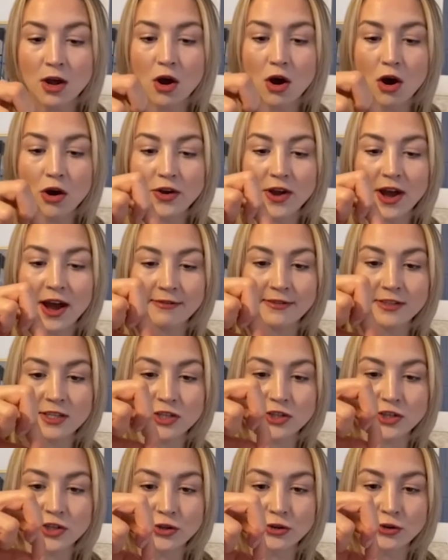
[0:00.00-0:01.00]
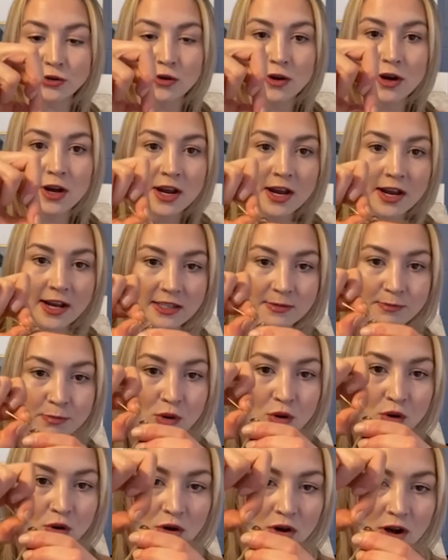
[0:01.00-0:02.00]
All you have to do is
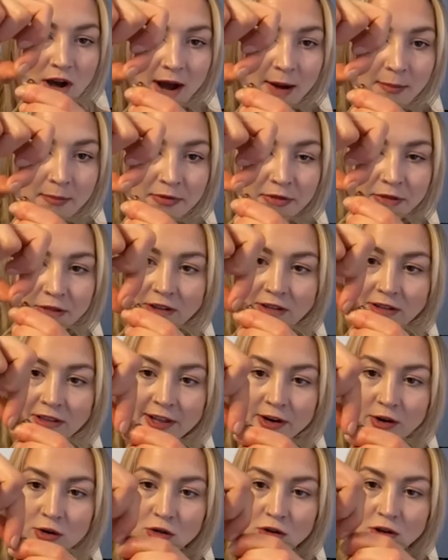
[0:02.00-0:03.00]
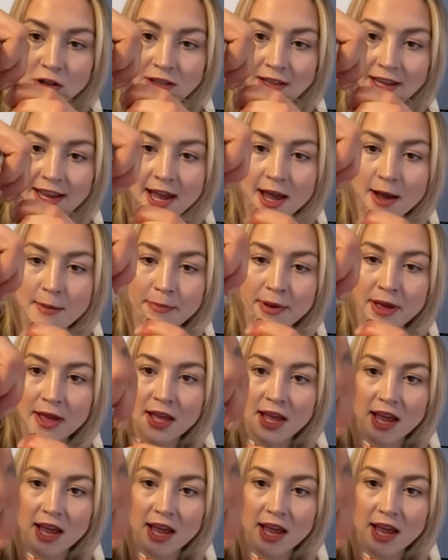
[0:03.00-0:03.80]
pull up the little clamp